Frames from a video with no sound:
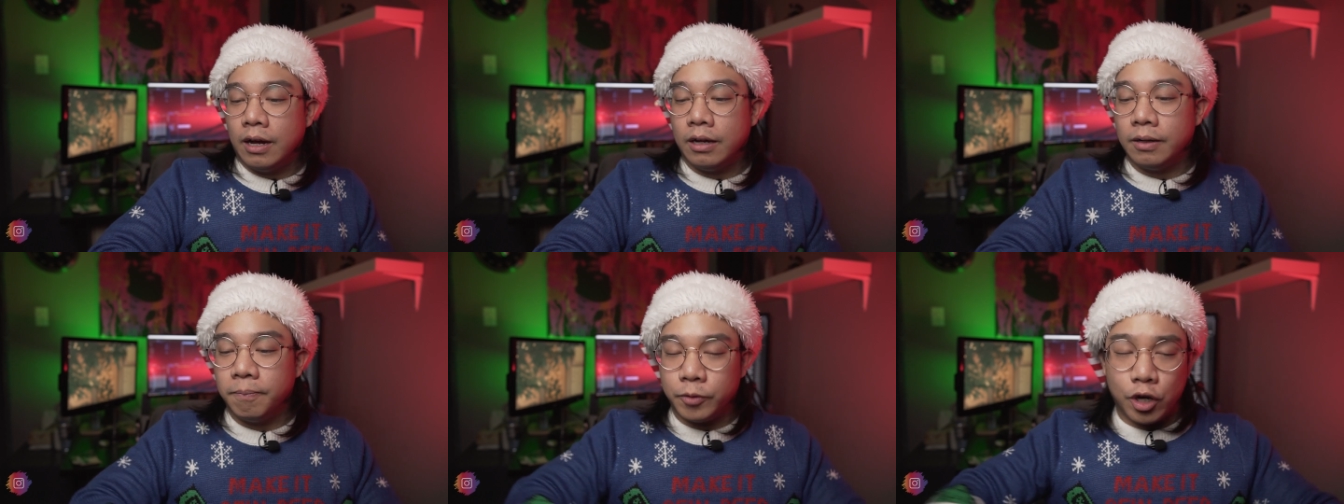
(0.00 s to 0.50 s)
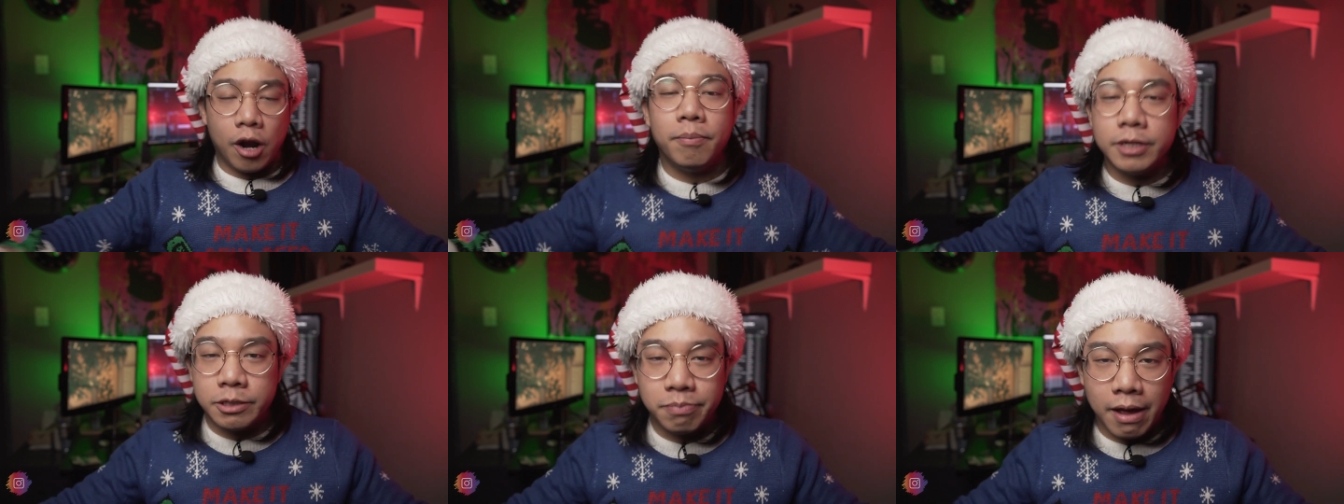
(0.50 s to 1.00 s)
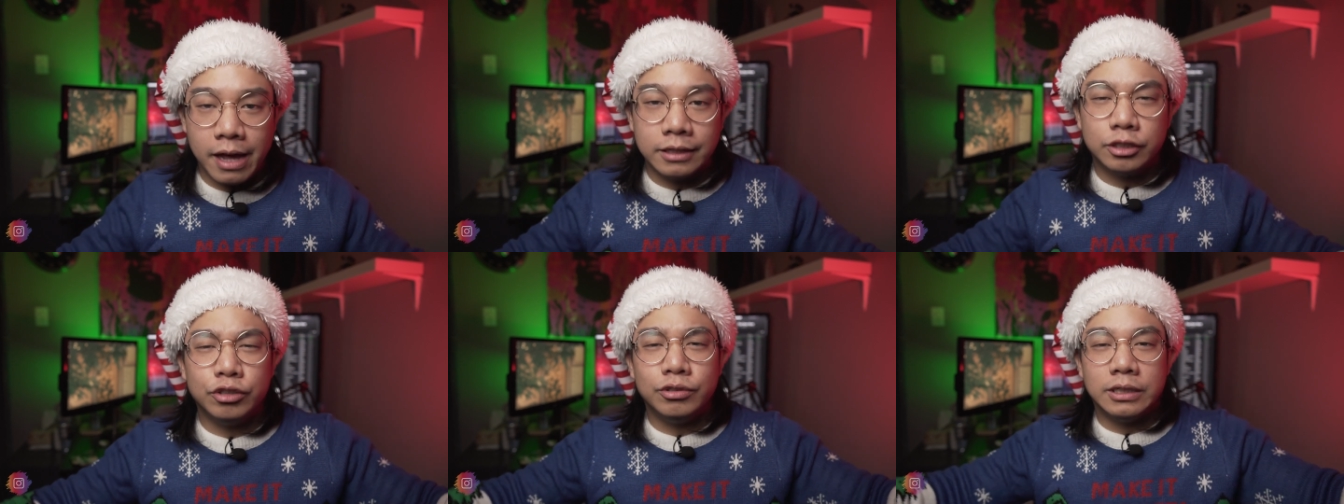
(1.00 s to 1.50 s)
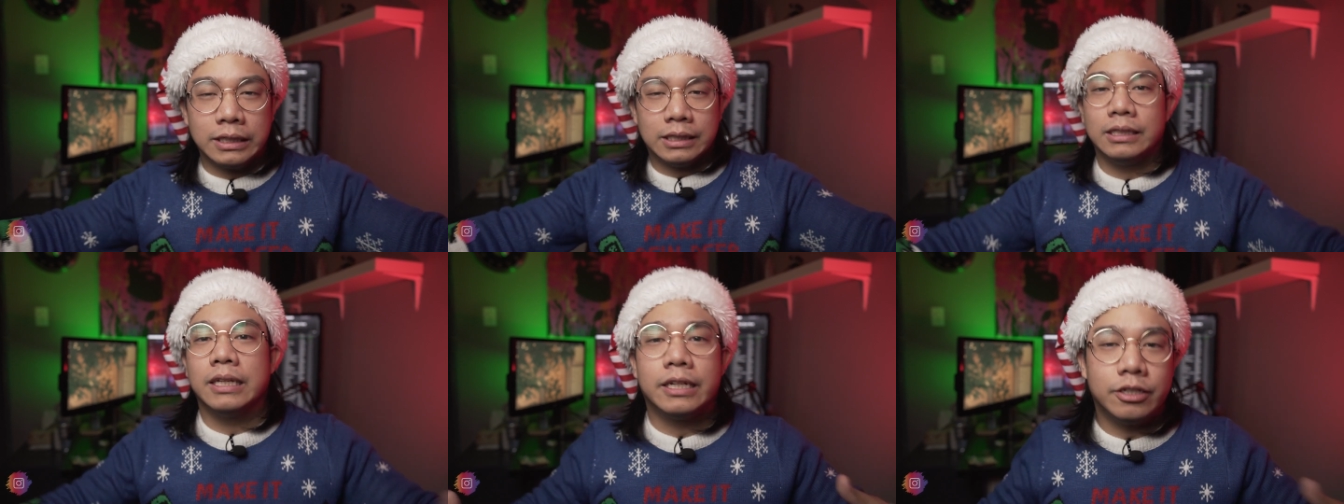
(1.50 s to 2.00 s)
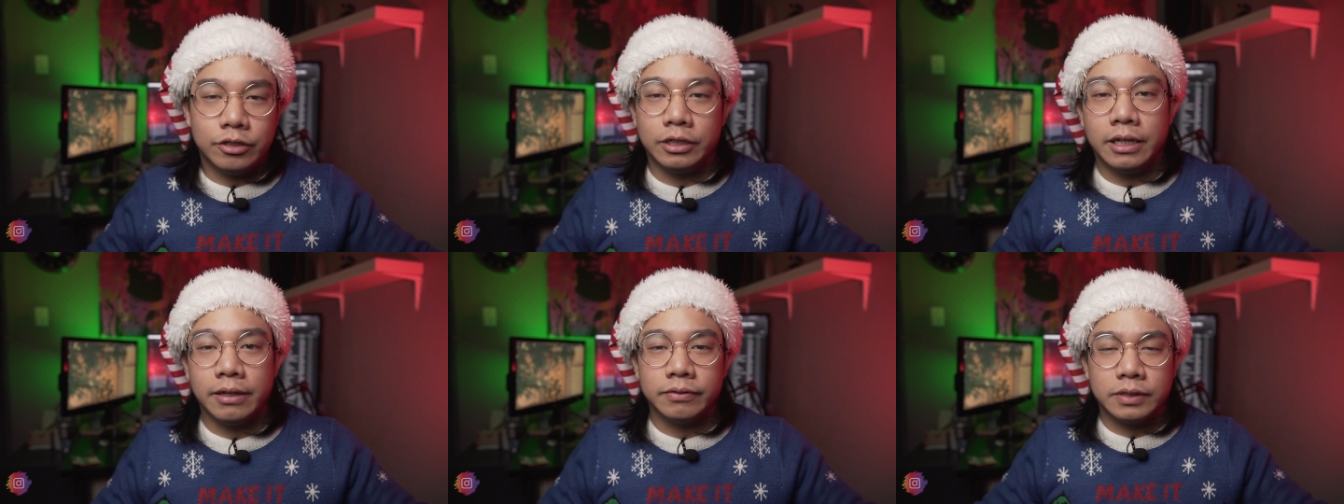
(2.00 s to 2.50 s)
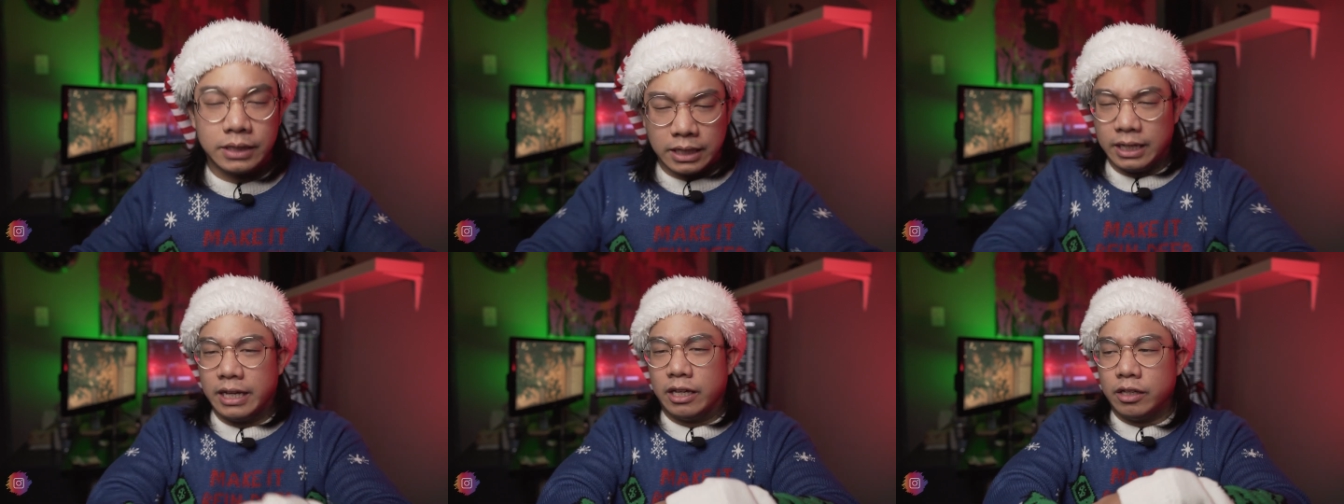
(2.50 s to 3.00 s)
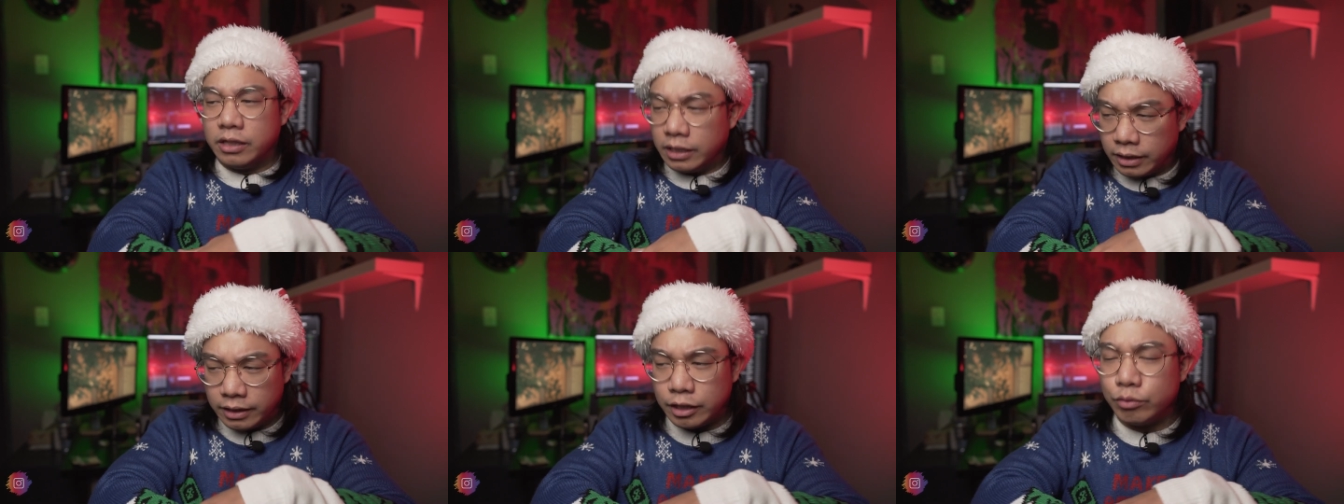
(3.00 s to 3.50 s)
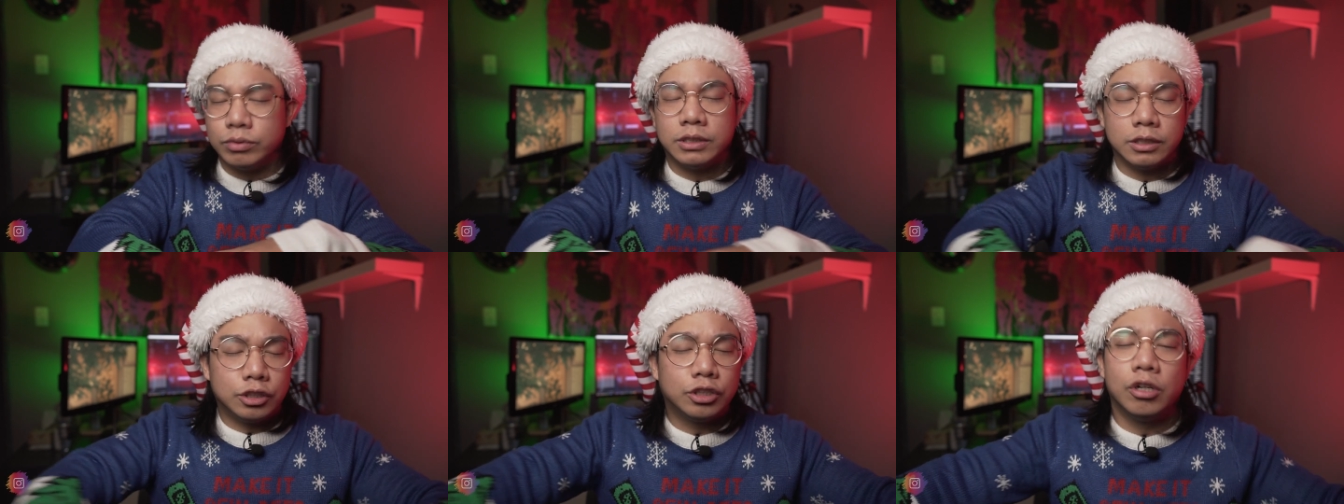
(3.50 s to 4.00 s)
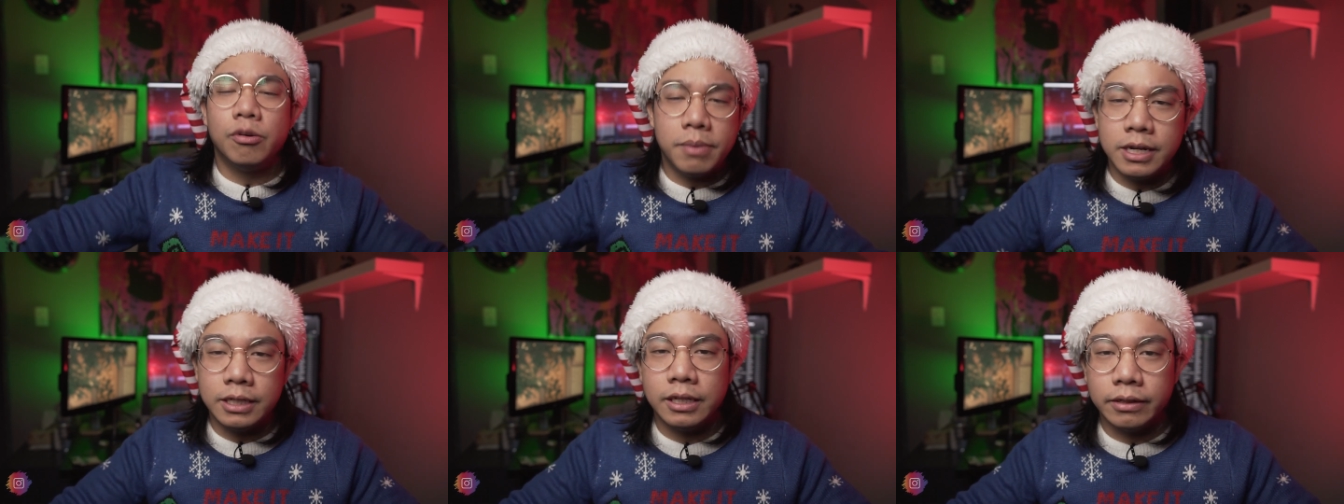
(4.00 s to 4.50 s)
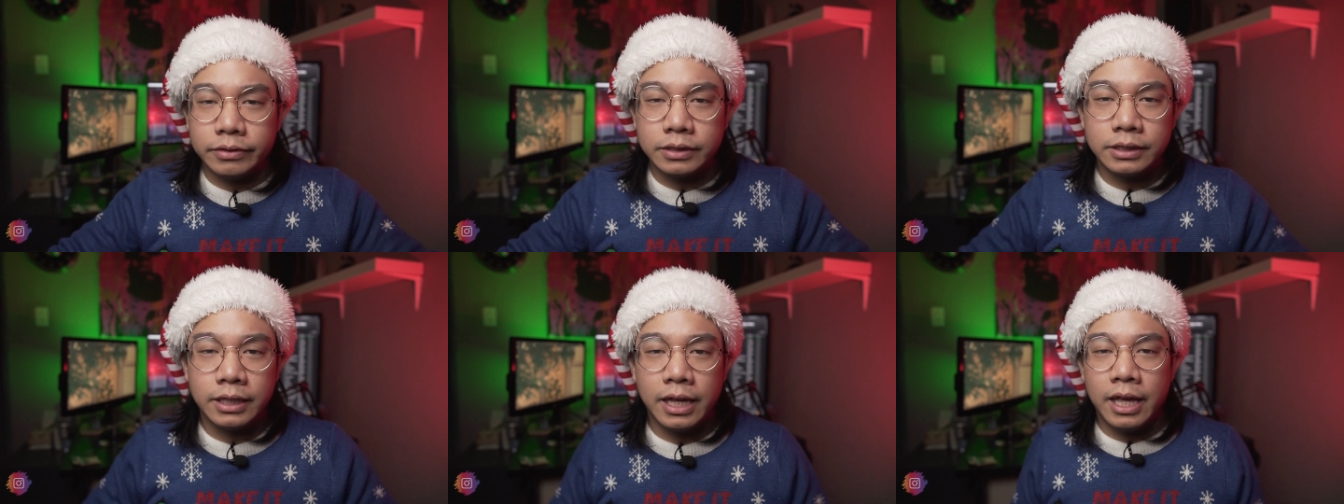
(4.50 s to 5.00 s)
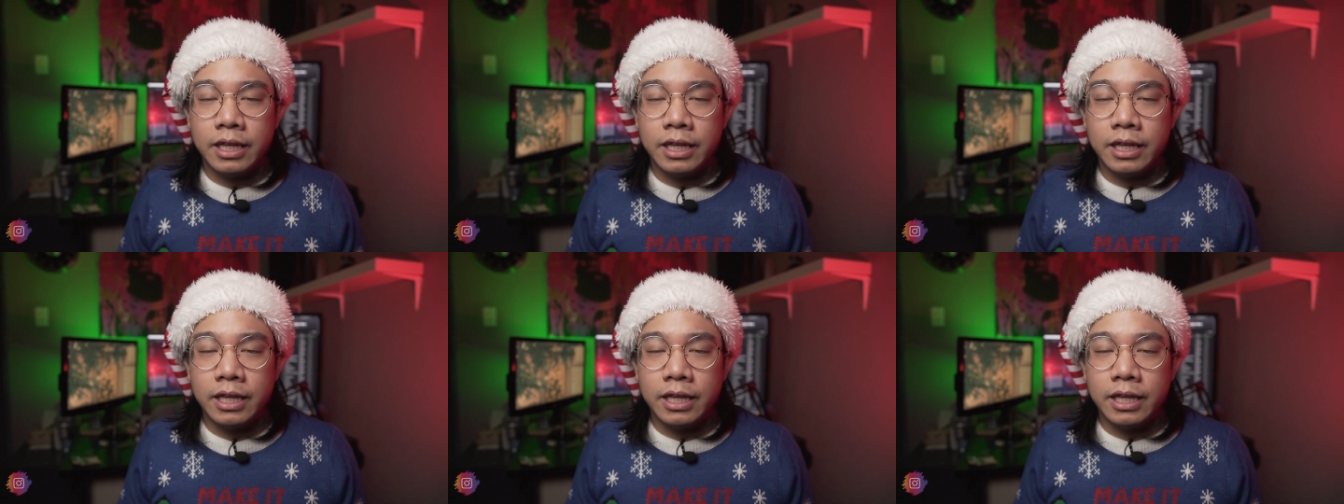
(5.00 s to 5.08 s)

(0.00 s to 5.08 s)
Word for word: uh, garbage bags so you can collect your gifts. And like, the, there was so many gifts.